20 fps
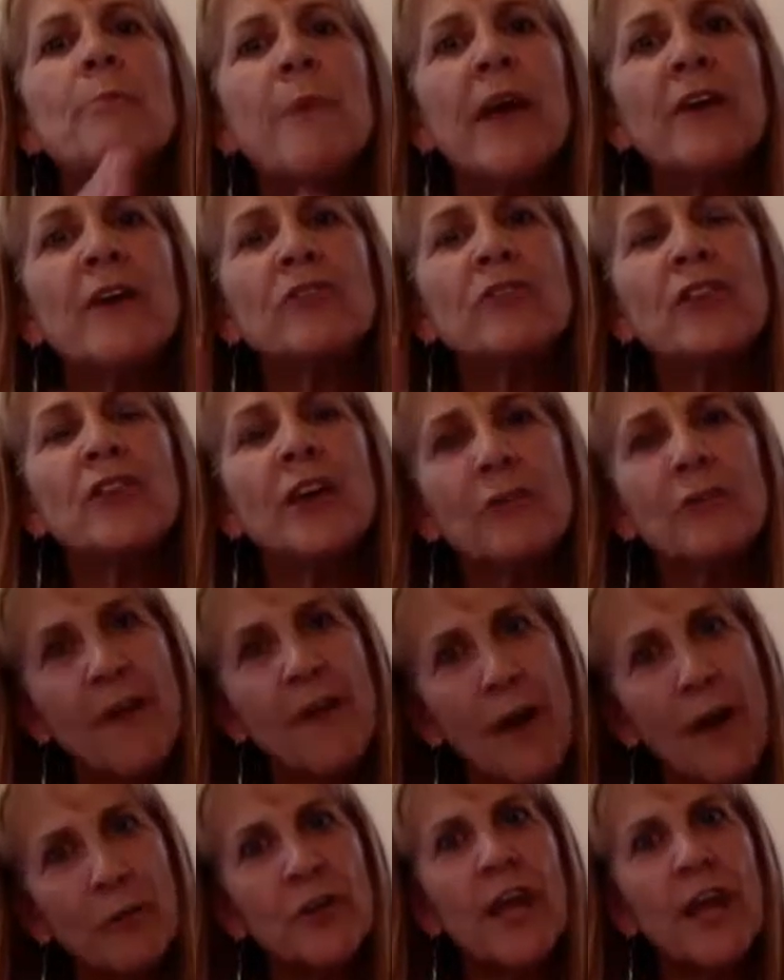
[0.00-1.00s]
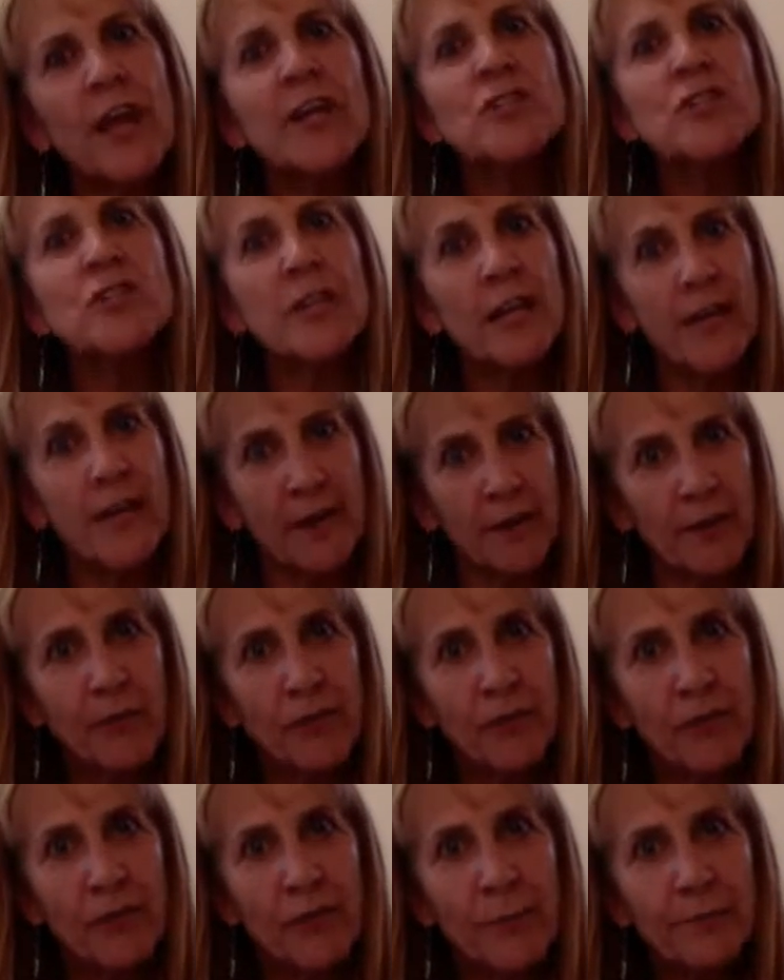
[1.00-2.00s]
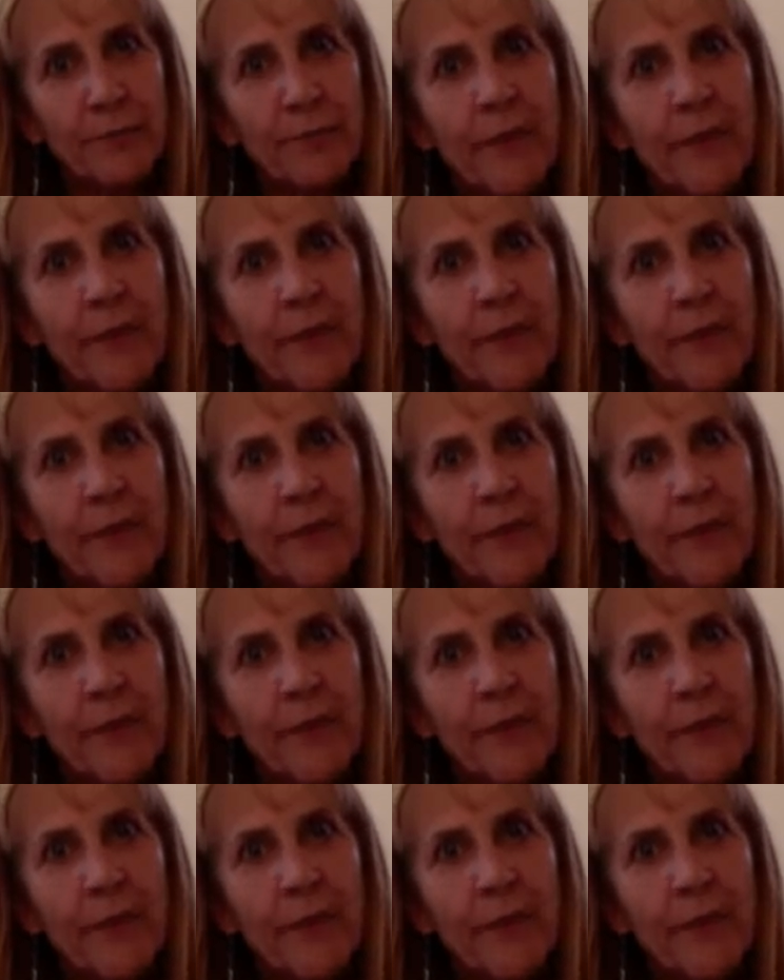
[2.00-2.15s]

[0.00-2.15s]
basic foundation is,